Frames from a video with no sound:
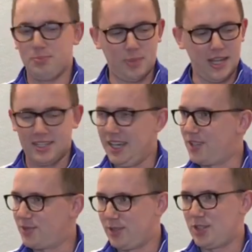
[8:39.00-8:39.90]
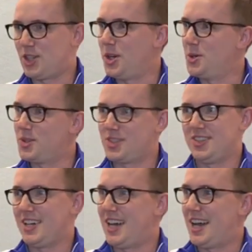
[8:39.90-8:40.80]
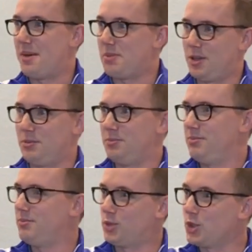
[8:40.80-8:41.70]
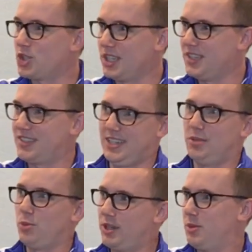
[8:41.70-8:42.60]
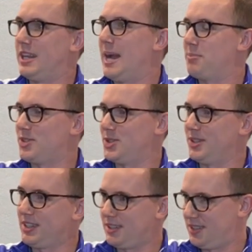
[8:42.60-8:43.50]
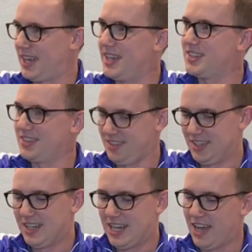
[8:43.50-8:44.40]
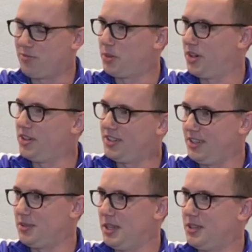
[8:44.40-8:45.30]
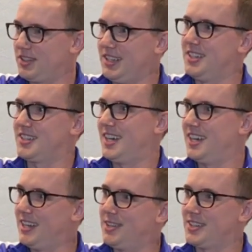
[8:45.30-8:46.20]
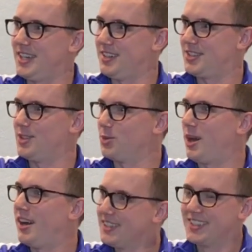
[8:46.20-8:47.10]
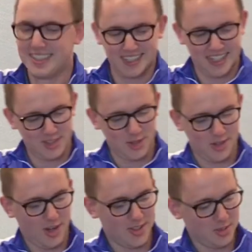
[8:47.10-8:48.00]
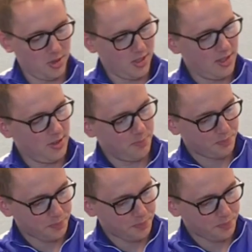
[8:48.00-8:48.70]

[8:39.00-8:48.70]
Pancakes, French toast, grilled cheese, and what happens to it? Like the sides half burned in the inside, and the outside is still raw, right? So it's awesome. You're gonna love it.